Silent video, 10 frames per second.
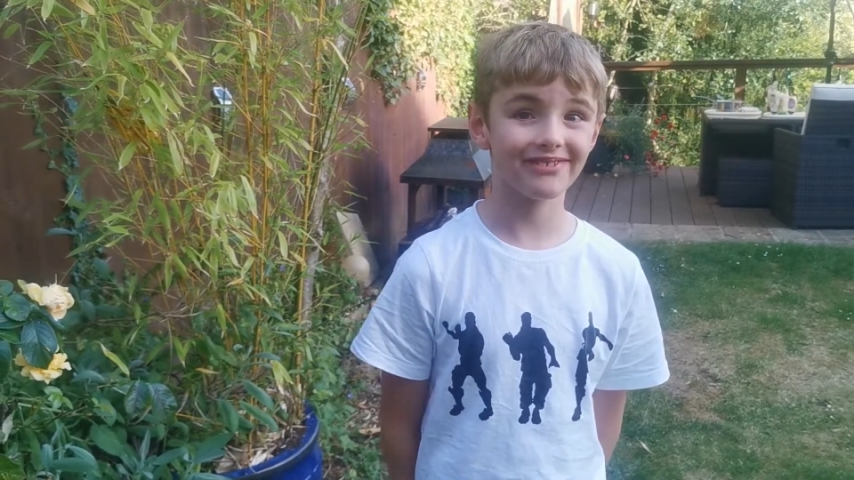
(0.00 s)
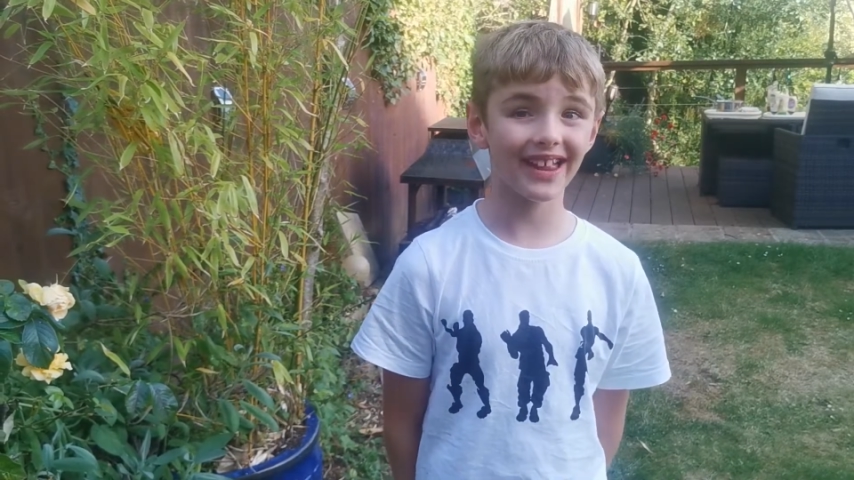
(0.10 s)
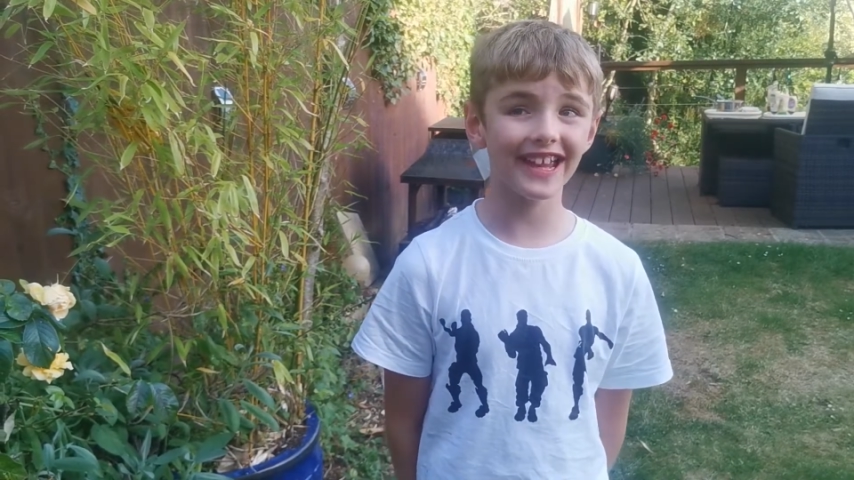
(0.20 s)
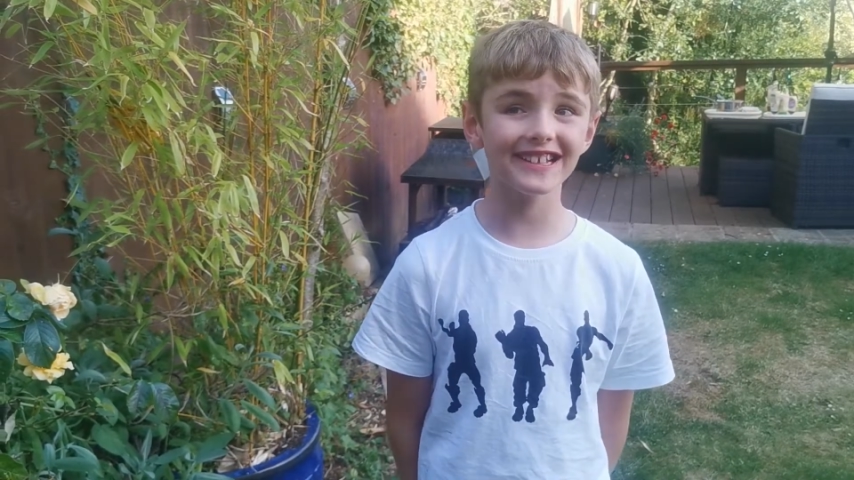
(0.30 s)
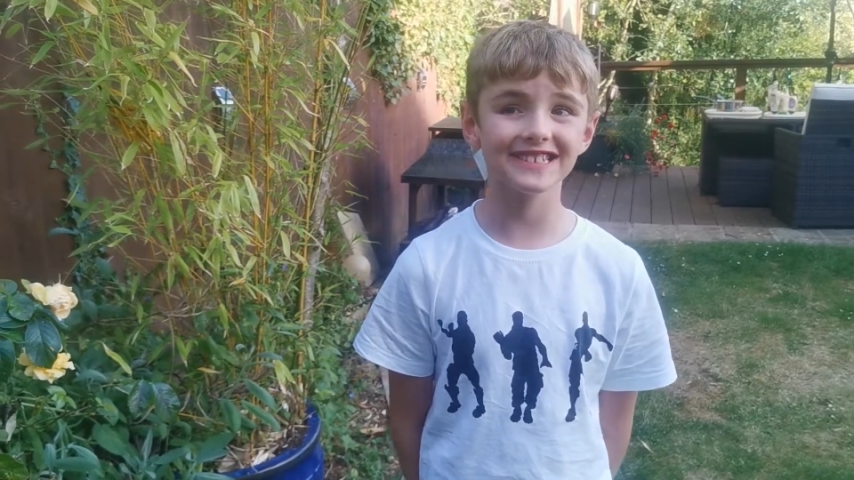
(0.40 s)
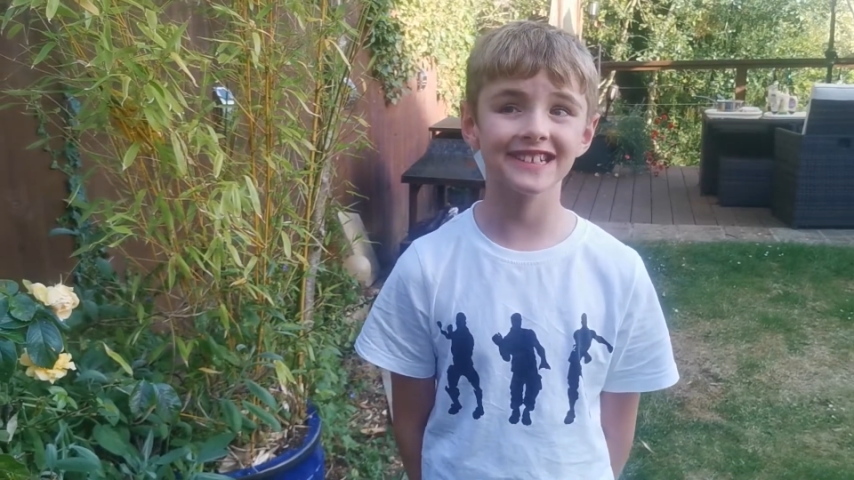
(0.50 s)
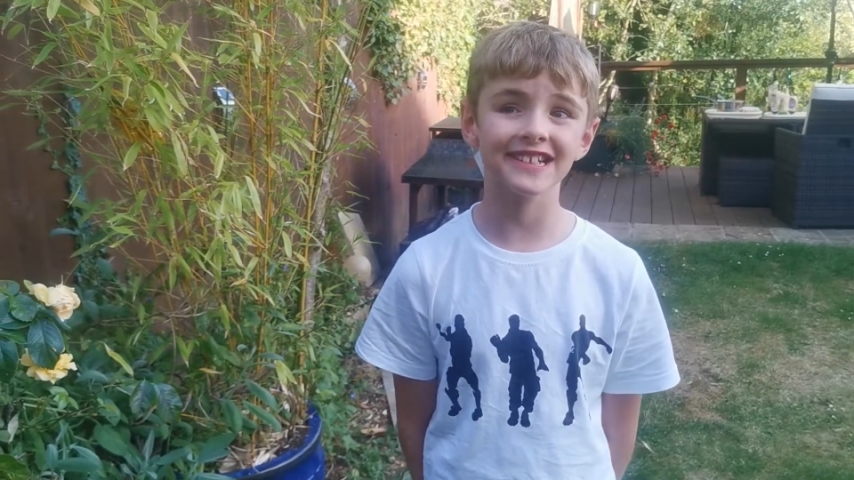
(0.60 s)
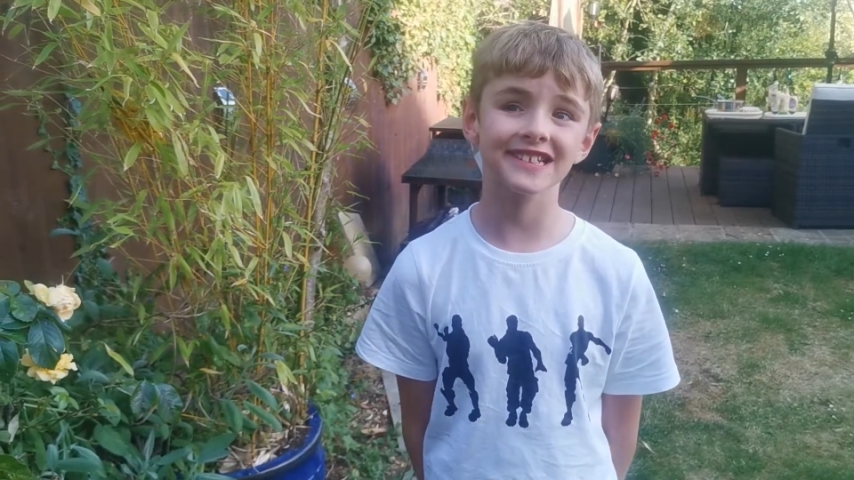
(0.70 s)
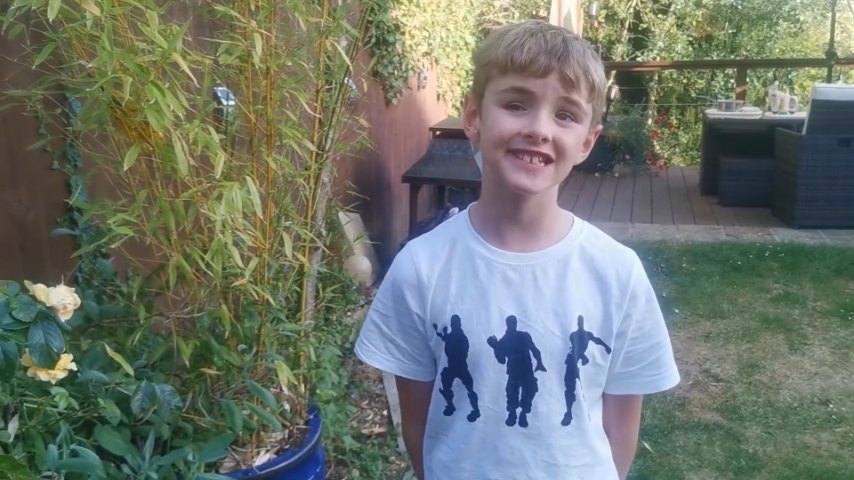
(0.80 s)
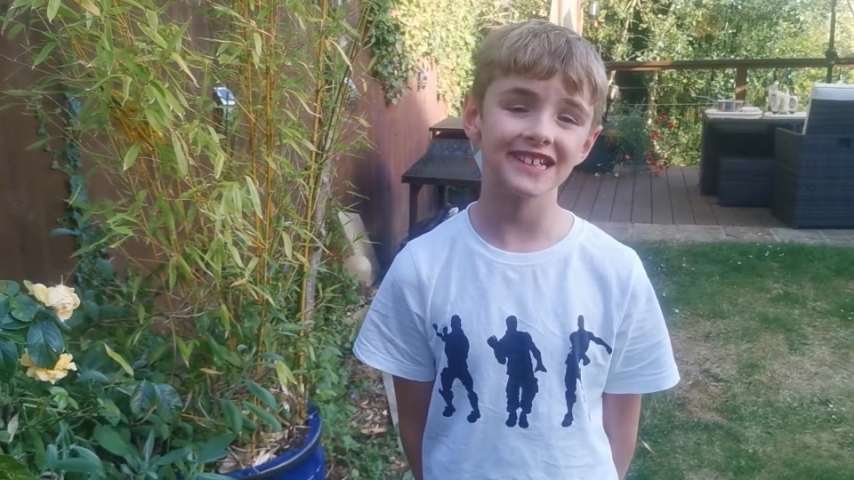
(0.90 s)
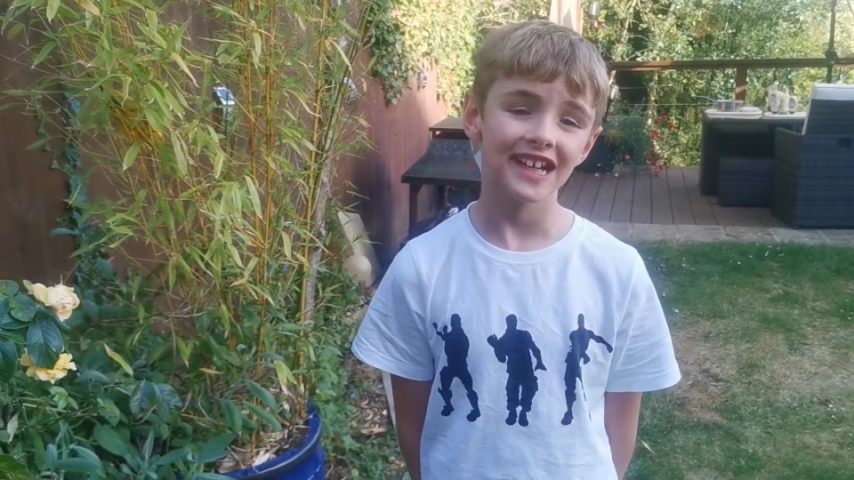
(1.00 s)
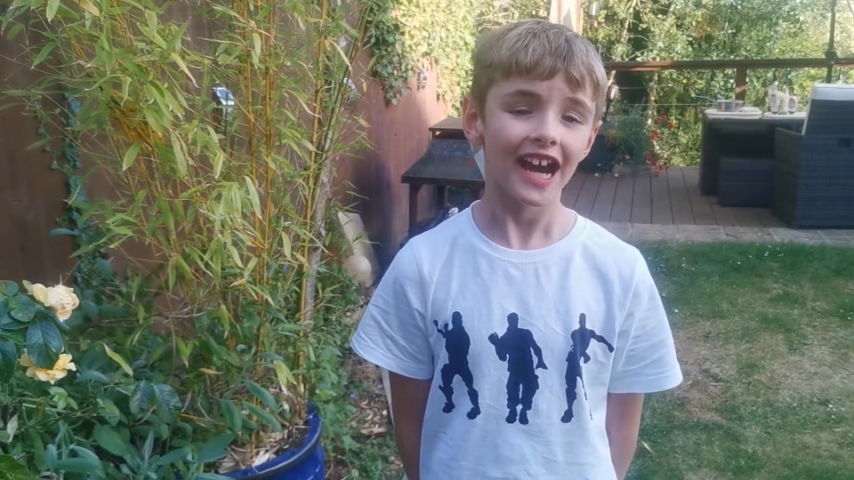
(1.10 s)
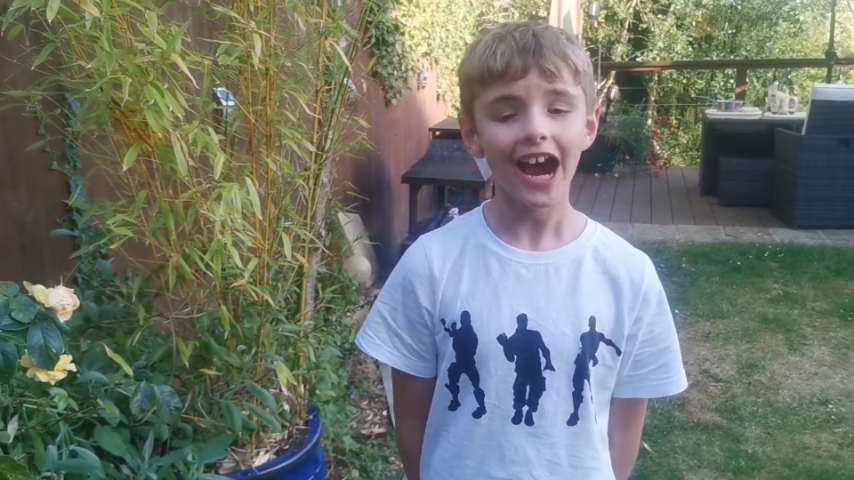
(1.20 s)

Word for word: places,